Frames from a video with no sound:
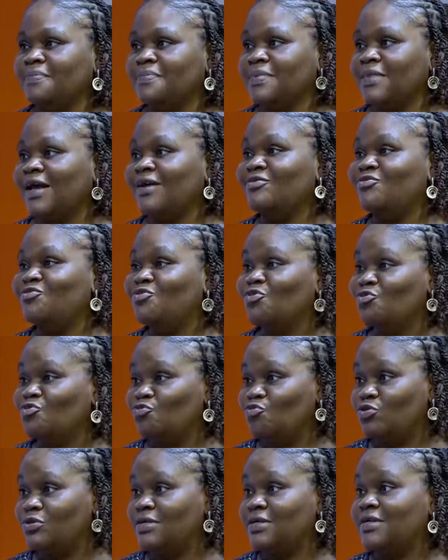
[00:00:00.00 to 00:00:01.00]
that John
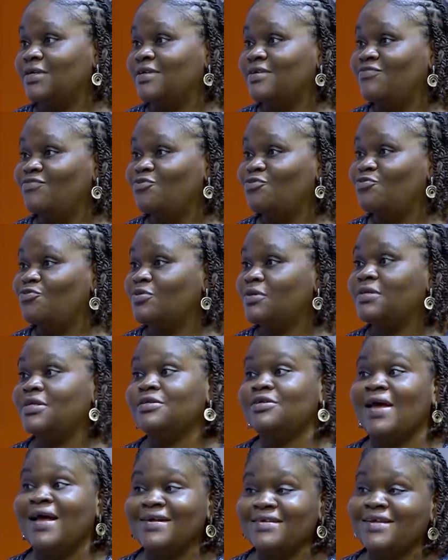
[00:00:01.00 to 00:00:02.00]
would give you,
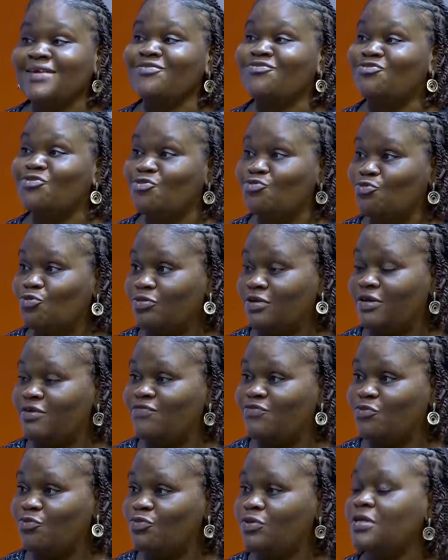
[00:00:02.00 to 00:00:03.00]
the answers John will give you,